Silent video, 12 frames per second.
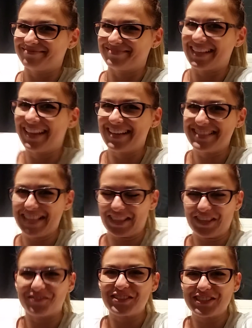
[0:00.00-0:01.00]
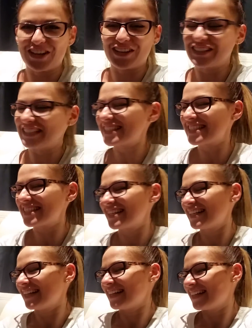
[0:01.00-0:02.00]
The chocolate,
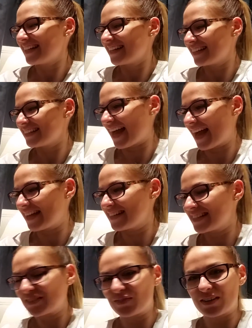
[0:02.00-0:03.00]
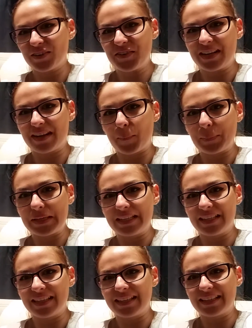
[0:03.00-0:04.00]
yeah, and it's really
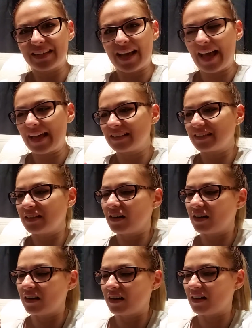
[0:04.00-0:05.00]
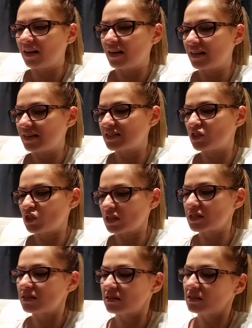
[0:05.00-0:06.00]
appealing, and it's
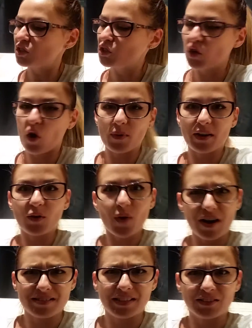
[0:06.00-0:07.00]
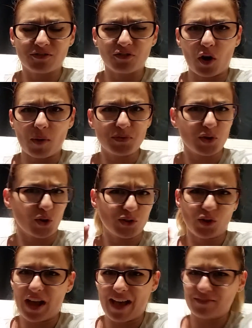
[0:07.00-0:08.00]
just showing where is it from, so you
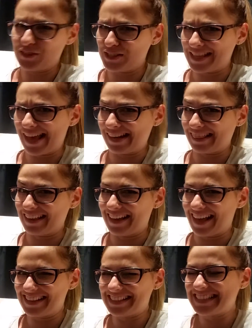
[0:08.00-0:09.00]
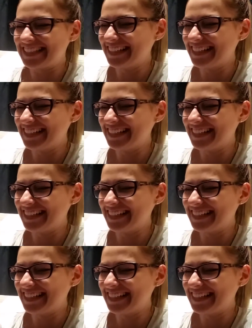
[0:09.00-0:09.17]
don't have to say anything else.